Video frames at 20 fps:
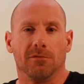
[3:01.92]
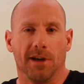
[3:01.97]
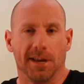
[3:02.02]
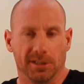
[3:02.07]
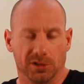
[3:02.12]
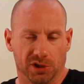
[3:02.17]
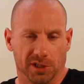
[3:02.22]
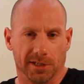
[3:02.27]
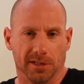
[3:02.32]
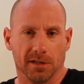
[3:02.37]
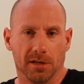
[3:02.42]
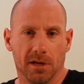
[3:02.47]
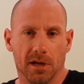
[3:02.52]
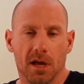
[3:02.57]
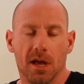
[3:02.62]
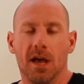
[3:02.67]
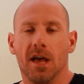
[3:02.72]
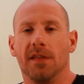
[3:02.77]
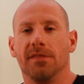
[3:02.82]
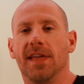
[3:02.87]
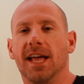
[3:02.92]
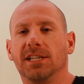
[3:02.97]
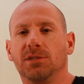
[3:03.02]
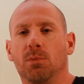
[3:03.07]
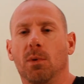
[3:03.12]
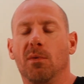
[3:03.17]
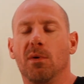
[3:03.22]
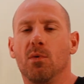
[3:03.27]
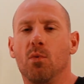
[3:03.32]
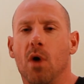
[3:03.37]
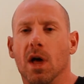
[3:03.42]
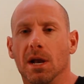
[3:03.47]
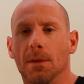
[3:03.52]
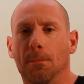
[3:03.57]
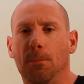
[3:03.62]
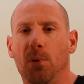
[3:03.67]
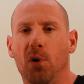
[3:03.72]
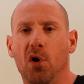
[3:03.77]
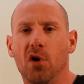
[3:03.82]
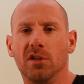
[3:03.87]
ranging. That's where we want
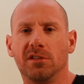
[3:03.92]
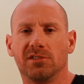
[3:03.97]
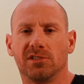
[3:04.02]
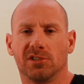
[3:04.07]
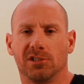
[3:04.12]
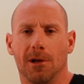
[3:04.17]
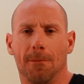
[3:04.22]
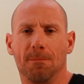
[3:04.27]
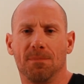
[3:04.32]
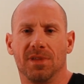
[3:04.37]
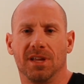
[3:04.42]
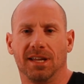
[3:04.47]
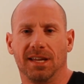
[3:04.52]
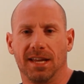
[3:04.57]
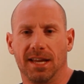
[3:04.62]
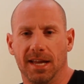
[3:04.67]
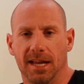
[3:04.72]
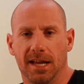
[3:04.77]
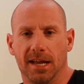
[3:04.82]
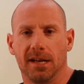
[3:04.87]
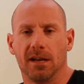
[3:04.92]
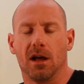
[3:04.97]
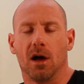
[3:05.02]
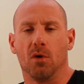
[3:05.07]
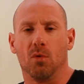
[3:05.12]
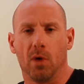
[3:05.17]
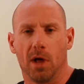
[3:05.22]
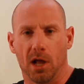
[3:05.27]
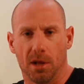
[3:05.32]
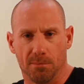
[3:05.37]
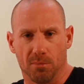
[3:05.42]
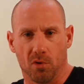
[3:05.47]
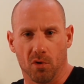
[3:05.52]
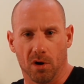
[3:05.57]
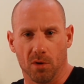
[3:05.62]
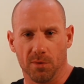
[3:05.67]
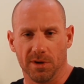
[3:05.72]
to put something in a wellbore.